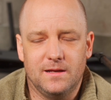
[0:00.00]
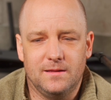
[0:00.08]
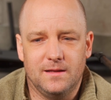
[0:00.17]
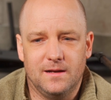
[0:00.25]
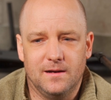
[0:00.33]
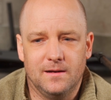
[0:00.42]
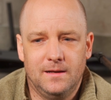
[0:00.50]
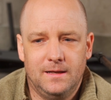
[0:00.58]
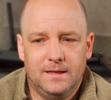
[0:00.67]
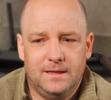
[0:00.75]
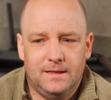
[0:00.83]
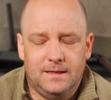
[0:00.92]
in there,
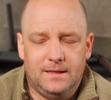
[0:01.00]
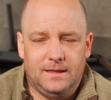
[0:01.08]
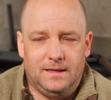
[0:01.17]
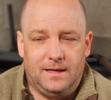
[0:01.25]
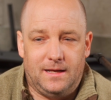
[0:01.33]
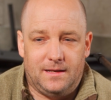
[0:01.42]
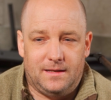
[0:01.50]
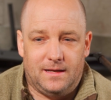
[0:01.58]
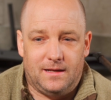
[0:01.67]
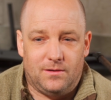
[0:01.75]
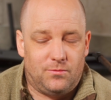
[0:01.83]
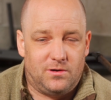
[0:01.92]
and
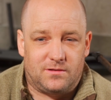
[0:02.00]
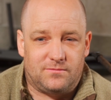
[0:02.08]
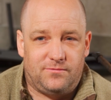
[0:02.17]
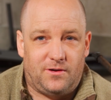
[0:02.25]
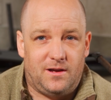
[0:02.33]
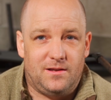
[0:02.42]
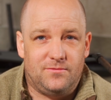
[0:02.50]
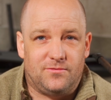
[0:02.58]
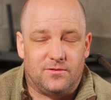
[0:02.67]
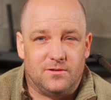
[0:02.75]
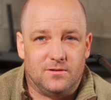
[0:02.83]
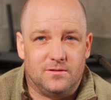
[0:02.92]
it worked fine
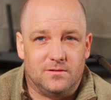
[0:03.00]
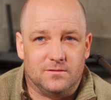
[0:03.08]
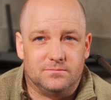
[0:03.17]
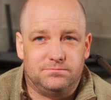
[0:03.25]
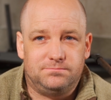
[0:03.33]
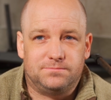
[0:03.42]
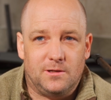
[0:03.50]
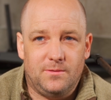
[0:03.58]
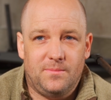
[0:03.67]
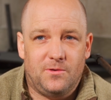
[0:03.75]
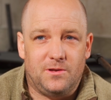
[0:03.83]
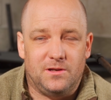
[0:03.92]
for
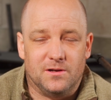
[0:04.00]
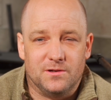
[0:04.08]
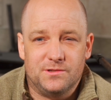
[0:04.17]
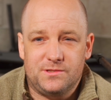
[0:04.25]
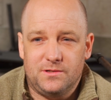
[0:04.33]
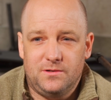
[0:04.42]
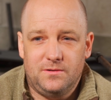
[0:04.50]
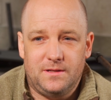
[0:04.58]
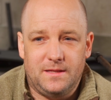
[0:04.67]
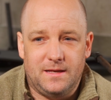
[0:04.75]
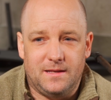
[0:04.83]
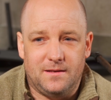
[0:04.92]
probably about a year or so,
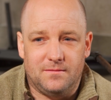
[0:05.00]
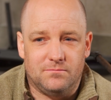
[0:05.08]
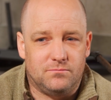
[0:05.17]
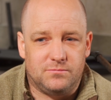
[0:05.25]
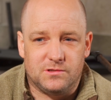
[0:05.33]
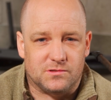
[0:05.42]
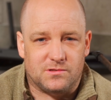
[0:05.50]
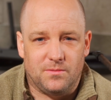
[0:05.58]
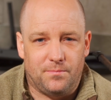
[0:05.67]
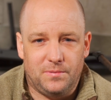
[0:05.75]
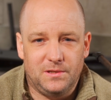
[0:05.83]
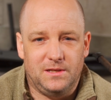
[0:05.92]
and then just
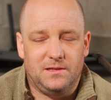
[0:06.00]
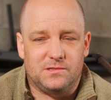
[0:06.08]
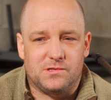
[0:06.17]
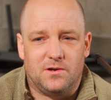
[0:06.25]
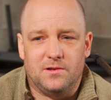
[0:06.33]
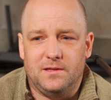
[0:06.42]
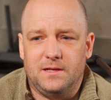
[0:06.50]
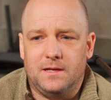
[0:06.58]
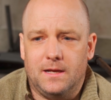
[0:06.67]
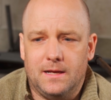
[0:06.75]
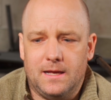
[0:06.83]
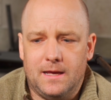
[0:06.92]
completely started
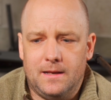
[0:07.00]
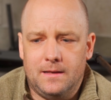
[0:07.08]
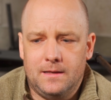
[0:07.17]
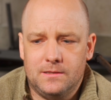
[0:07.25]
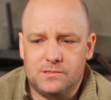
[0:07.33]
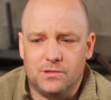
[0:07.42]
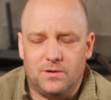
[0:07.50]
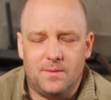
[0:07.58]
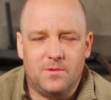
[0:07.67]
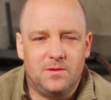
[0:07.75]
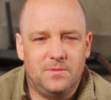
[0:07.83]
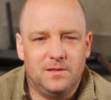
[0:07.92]
leaking again. So
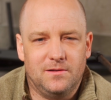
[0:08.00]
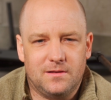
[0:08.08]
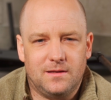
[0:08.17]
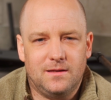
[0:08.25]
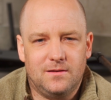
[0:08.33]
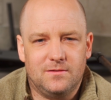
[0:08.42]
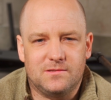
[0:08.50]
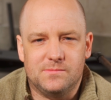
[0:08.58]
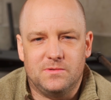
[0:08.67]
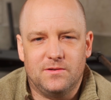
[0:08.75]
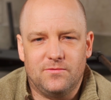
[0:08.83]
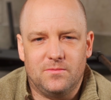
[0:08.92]
I'm going to be looking into
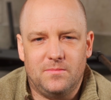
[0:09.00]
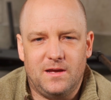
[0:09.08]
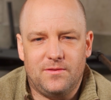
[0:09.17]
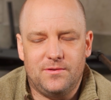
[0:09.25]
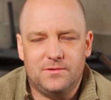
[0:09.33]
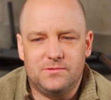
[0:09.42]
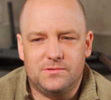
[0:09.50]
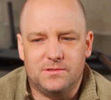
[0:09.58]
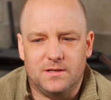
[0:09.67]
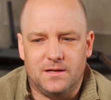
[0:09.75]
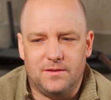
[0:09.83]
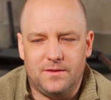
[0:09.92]
some different methods.
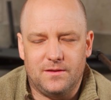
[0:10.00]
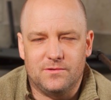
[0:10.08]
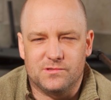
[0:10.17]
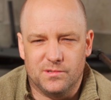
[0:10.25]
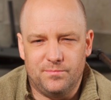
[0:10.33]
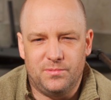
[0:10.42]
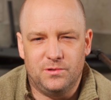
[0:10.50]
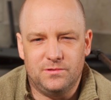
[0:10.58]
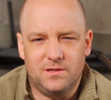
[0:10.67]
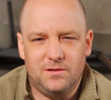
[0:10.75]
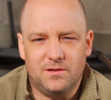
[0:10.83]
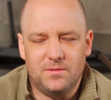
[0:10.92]
I think there's a boot
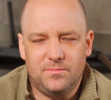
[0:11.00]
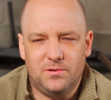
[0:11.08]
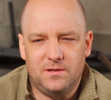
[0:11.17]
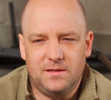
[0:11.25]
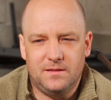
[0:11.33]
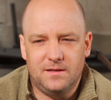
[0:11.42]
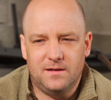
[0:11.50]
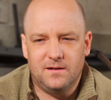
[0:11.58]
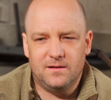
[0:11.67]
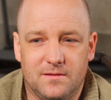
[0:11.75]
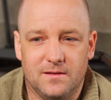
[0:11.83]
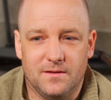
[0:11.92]
that you can put in
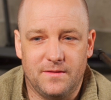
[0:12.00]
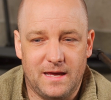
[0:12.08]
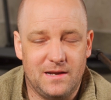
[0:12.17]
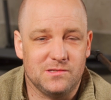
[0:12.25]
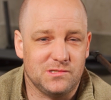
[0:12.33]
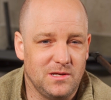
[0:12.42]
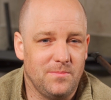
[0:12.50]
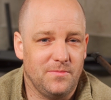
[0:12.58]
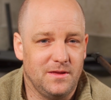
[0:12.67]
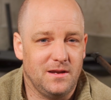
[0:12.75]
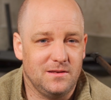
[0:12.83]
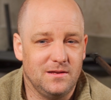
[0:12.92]
there. That is something
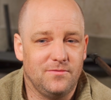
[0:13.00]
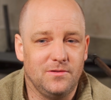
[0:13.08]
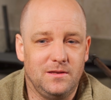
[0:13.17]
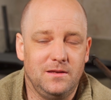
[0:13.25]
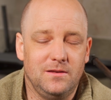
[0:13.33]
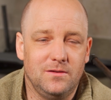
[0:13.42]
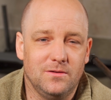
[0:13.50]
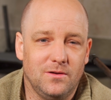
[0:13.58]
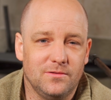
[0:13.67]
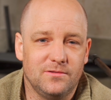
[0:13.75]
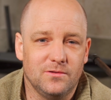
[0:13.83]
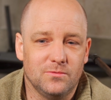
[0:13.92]
that I definitely need to
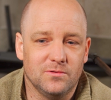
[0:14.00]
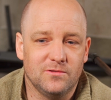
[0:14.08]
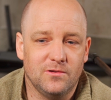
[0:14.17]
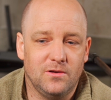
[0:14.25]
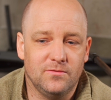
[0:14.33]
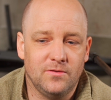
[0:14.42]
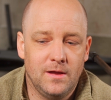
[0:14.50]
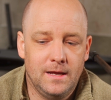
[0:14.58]
also resolve.